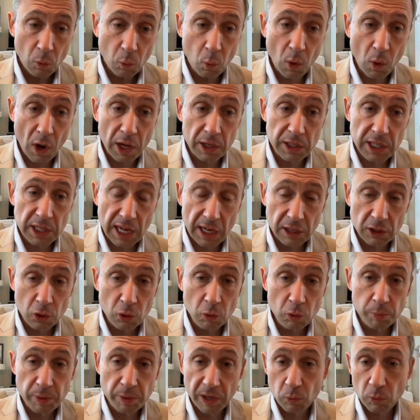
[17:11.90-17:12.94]
One that
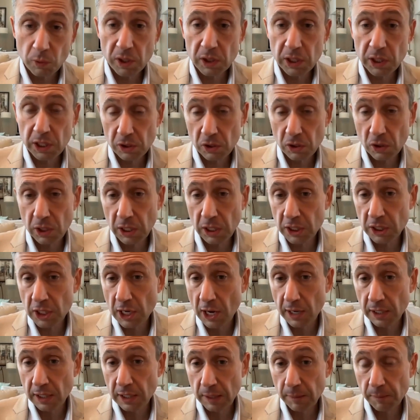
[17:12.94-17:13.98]
you've been really good in
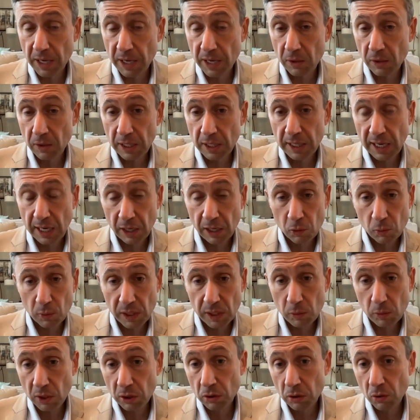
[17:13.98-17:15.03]
talking about, and I
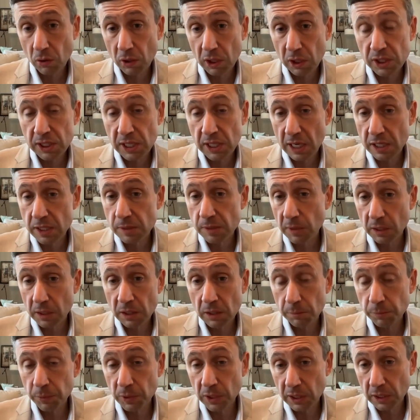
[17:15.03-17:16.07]
agree with your assessment
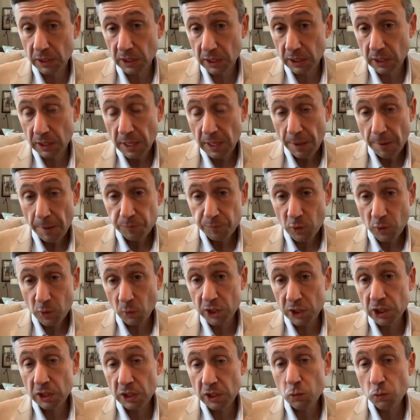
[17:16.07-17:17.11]
completely,
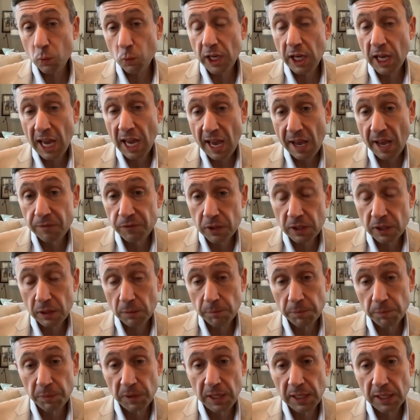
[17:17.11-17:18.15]
which is we have to
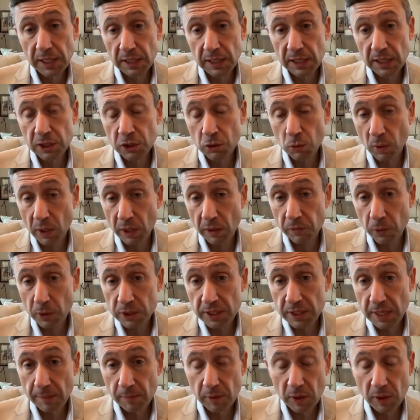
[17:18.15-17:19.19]
compete in this
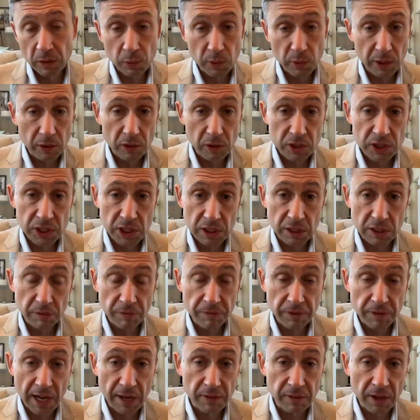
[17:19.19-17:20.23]
24/7,
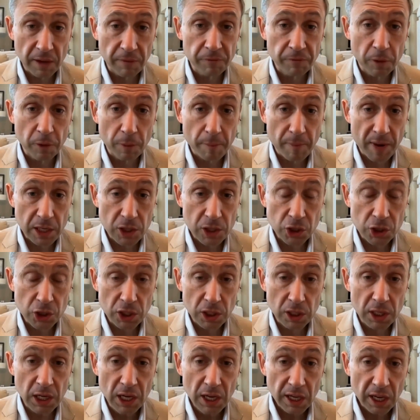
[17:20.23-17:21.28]
365
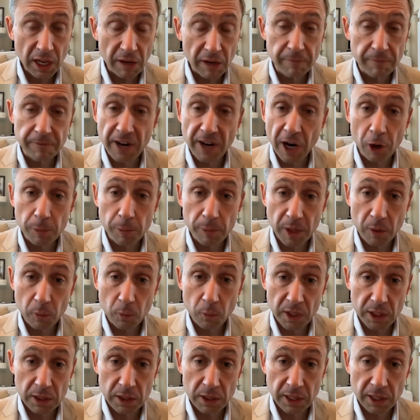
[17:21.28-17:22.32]
information
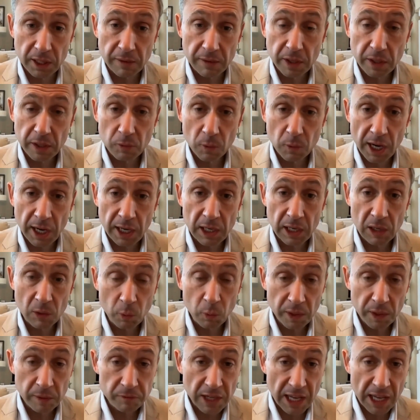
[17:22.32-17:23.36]
environment we live in, right?
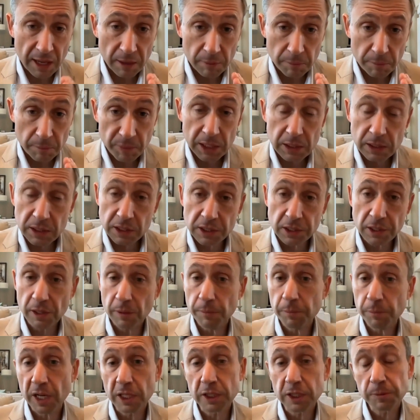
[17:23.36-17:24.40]
And we've gotten beaten to
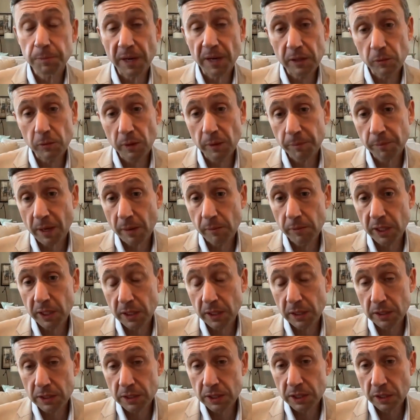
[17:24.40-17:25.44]
the punch by the
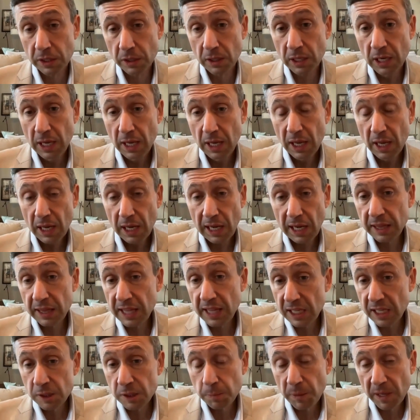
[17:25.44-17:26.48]
Republicans here.
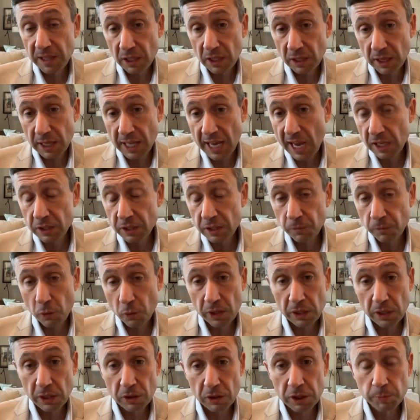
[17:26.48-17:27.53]
They spent the last
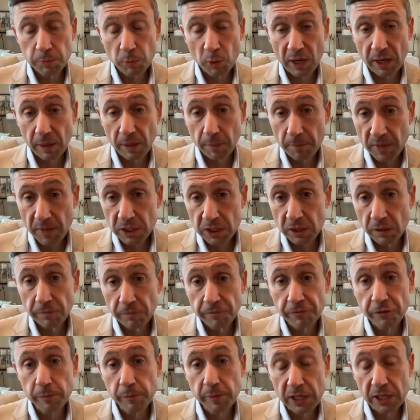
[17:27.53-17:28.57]
4 years spreading
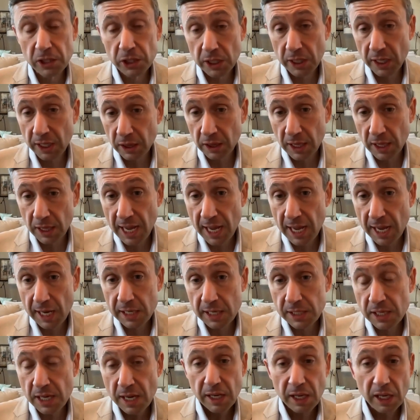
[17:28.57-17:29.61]
misinformation and
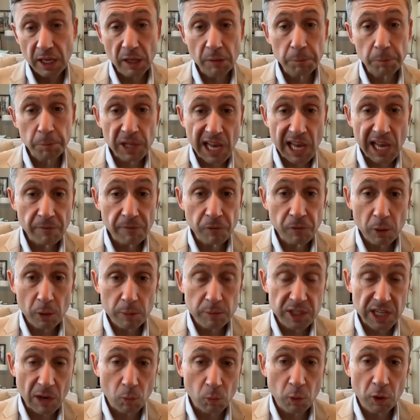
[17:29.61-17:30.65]
lies in
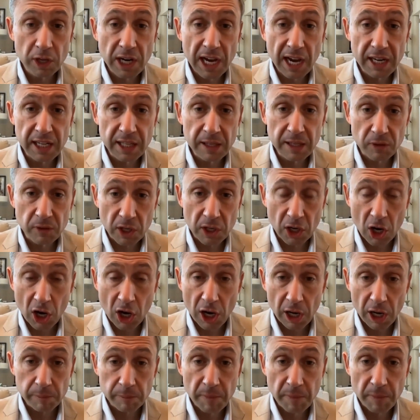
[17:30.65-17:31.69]
platforms that we're not even
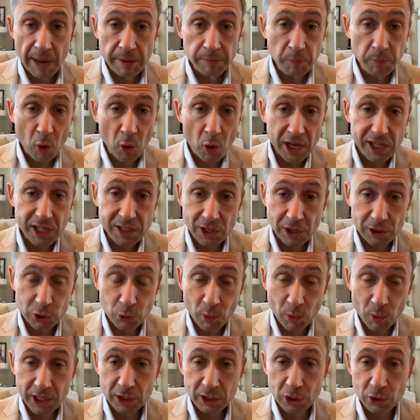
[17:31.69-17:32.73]
on. My boys are
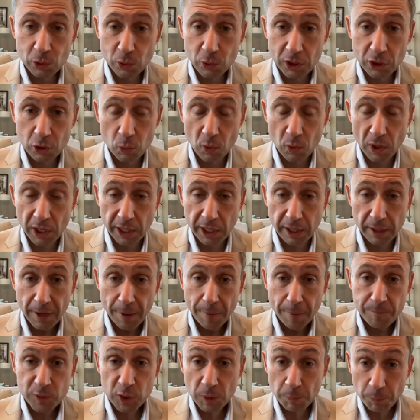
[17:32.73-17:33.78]
22 and 20.
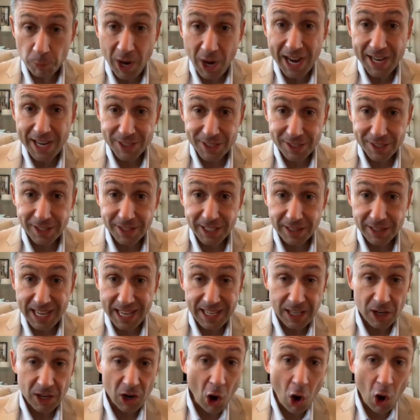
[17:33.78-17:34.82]
Surprisingly,
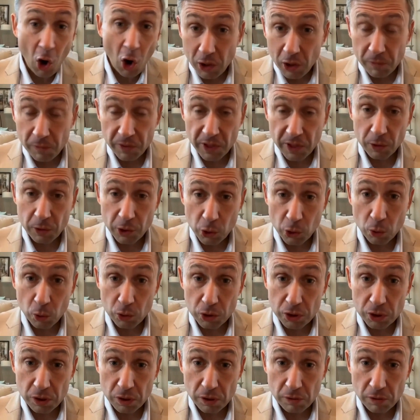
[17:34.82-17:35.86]
they get all of their
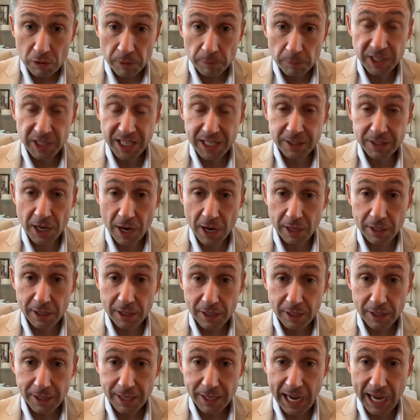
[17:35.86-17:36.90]
news from TikTok.
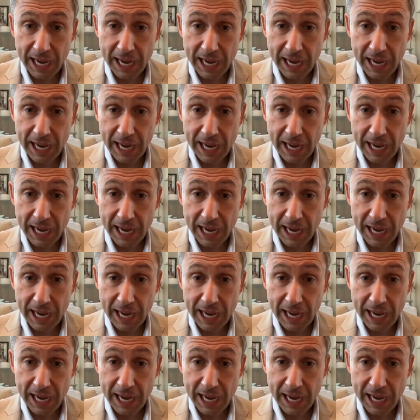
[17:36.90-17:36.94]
